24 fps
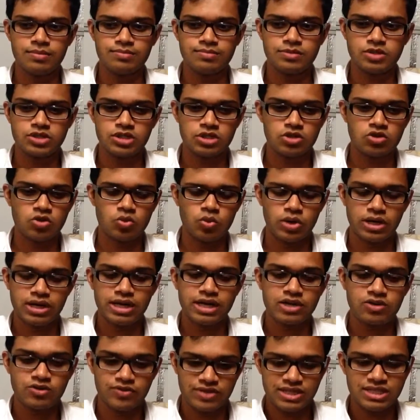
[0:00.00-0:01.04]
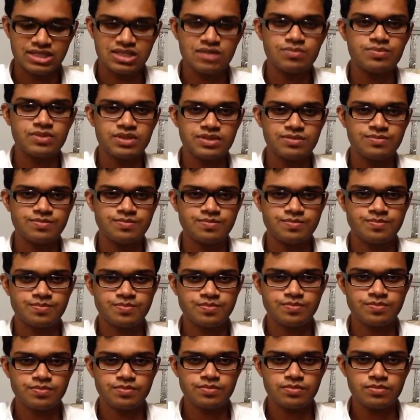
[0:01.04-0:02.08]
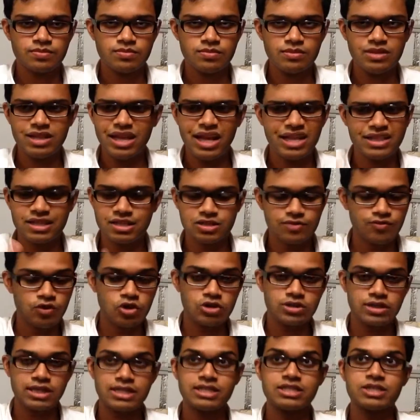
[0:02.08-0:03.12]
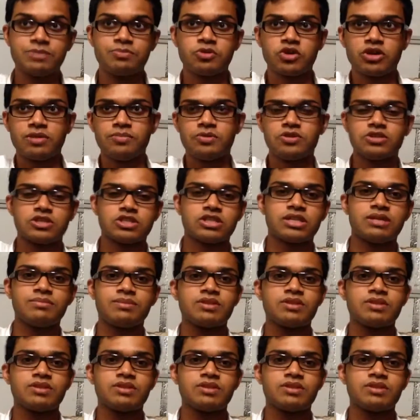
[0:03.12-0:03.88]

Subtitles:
She told one guy to read something, and the other and she put it up on the screen,